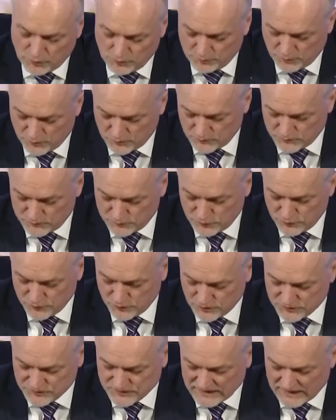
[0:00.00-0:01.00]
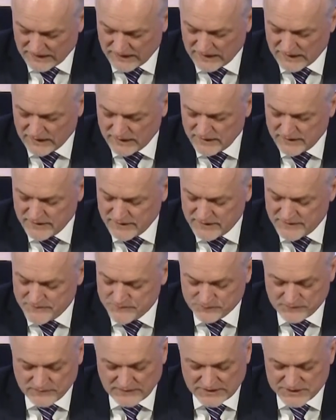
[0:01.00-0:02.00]
year on year, making the
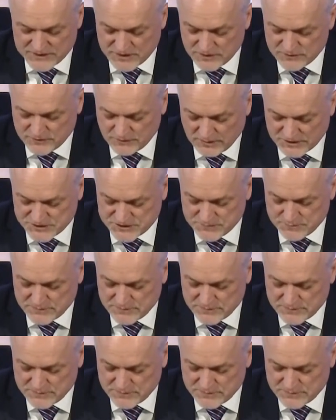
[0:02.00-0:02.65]
comparison.